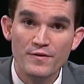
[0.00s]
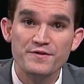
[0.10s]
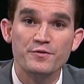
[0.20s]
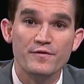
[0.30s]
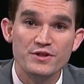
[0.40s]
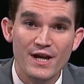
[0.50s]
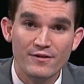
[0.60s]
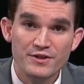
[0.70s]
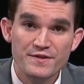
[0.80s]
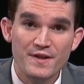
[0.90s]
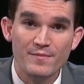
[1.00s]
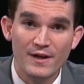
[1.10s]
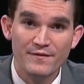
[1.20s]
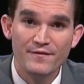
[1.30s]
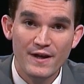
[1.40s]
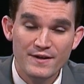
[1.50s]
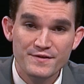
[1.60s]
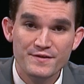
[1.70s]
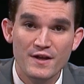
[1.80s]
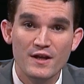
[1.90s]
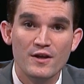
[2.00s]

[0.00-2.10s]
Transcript: the sort of challenges they might face.